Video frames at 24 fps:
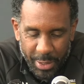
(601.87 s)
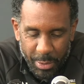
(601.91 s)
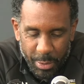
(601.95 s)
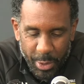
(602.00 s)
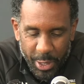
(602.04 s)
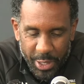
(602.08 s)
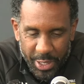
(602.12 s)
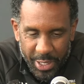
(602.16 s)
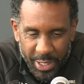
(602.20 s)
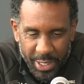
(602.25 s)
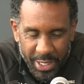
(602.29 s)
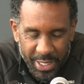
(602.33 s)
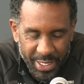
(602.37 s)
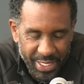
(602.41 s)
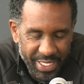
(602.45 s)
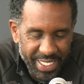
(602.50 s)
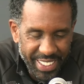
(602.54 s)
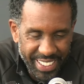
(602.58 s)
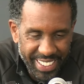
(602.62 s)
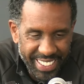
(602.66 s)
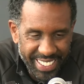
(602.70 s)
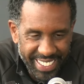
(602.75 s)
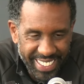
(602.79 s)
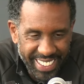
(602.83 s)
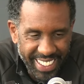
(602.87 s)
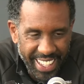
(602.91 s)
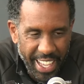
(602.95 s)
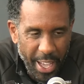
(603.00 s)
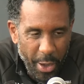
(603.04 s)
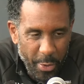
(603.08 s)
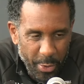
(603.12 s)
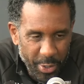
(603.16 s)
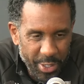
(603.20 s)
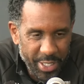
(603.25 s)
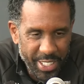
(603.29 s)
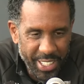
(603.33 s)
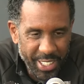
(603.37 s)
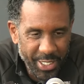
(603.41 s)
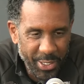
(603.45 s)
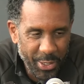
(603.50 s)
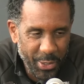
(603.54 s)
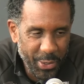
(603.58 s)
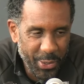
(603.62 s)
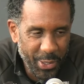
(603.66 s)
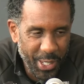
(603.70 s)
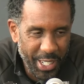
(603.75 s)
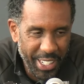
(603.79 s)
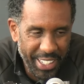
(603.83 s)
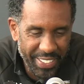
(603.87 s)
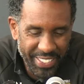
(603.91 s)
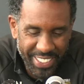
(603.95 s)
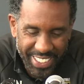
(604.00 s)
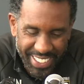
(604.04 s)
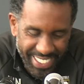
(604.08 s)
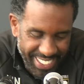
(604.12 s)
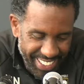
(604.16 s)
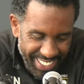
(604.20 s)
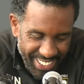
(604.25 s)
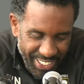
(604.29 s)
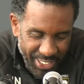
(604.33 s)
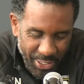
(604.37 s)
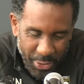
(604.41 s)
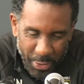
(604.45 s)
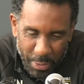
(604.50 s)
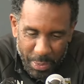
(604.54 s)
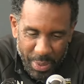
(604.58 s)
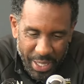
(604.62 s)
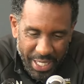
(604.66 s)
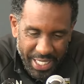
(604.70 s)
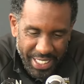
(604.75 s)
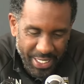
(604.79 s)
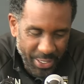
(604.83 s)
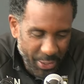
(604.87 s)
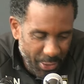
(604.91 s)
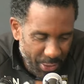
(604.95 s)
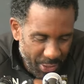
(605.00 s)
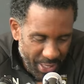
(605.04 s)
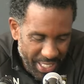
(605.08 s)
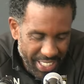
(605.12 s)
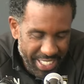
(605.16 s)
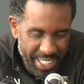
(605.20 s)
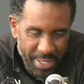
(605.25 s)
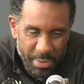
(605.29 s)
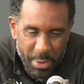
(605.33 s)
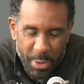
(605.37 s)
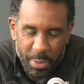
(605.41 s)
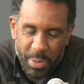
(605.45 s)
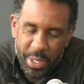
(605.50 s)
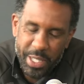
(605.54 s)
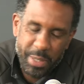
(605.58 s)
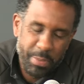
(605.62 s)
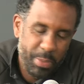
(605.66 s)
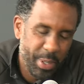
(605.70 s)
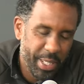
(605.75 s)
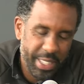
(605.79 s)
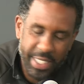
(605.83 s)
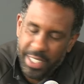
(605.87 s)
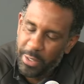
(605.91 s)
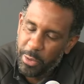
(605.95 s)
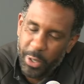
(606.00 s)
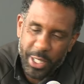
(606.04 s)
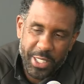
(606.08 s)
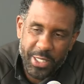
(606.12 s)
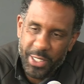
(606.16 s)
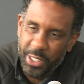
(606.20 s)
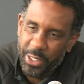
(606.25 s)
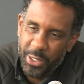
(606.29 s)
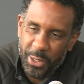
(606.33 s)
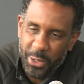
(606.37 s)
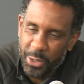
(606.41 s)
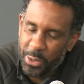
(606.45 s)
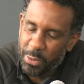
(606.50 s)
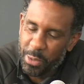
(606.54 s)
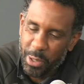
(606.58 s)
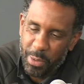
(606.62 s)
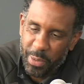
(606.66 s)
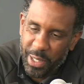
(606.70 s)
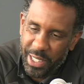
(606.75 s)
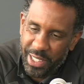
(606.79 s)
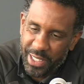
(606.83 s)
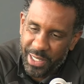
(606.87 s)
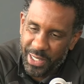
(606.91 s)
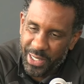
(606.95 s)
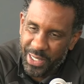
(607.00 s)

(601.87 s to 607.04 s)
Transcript: But yeah, I wanted to have to tease him a bit, but it was not the good moment.